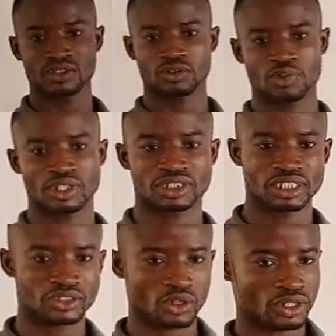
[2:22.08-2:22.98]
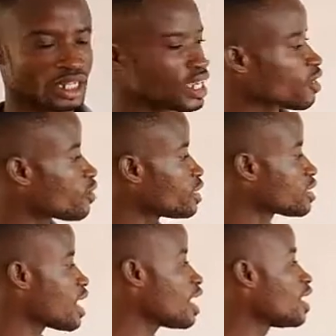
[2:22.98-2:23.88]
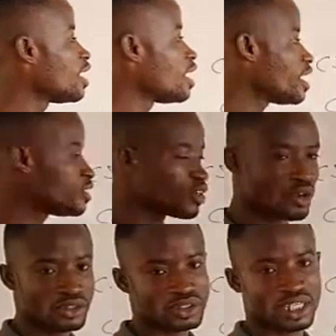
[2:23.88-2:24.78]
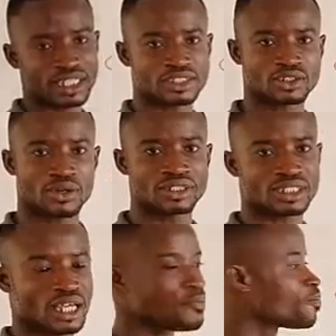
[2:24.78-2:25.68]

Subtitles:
you punch it on the calculator and you're going to get your answer.